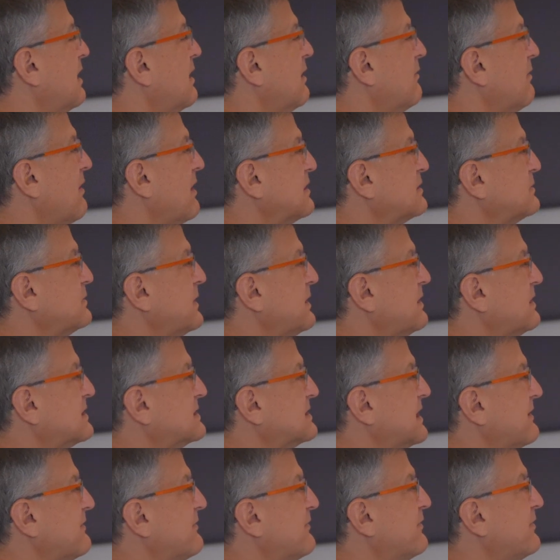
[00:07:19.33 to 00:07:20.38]
Well, it's
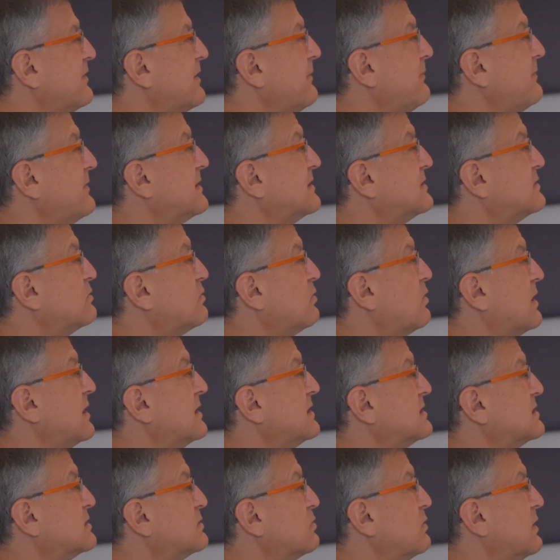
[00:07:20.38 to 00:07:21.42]
because I flipped this
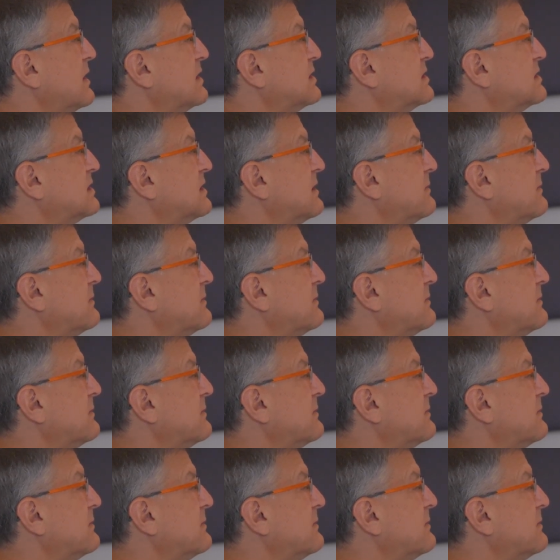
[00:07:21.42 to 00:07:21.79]
one switch.